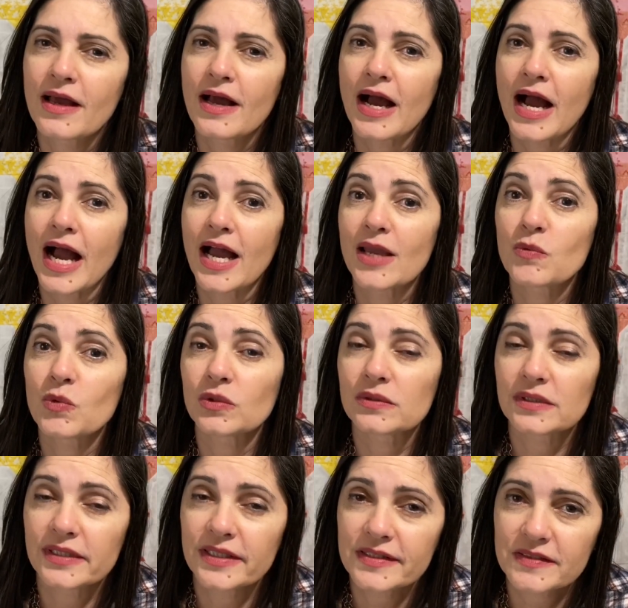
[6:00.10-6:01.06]
I will
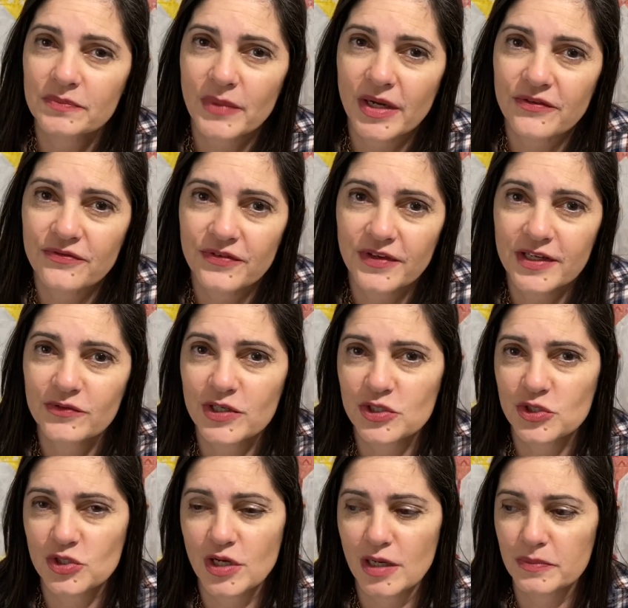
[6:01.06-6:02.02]
list my favorite
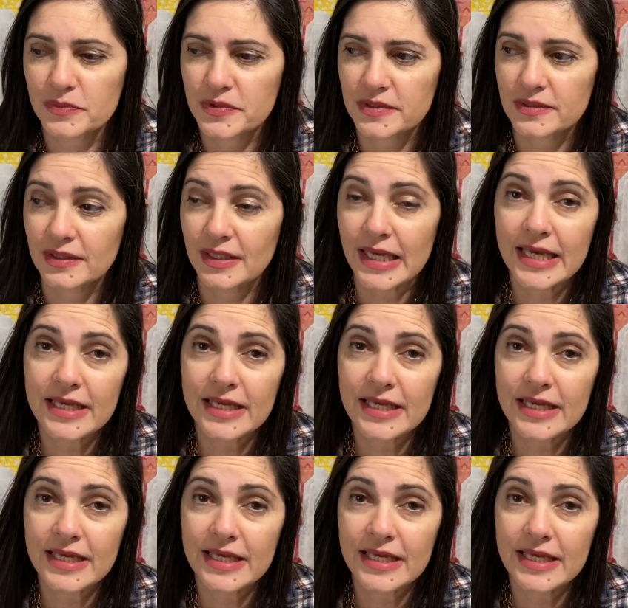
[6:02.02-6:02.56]
shops in